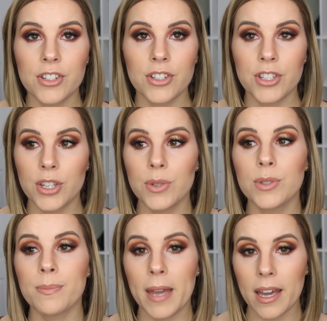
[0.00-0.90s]
just
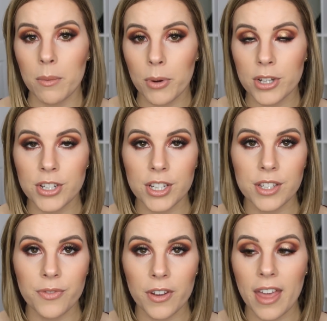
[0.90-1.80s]
use makeup
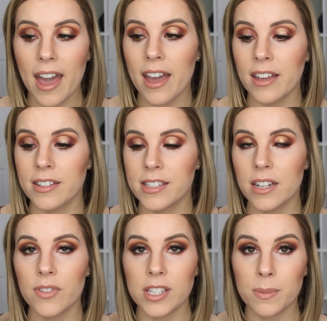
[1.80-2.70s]
brushes for that
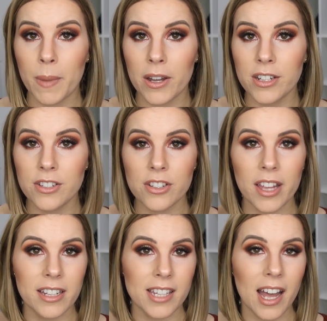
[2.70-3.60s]
instead of a sponge
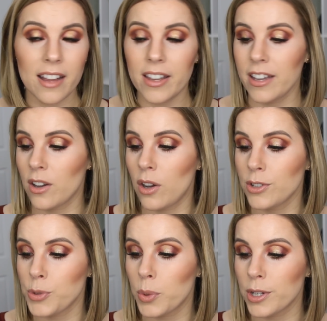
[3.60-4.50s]
like to highlight and
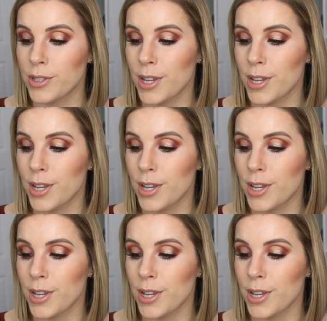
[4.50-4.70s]
contour.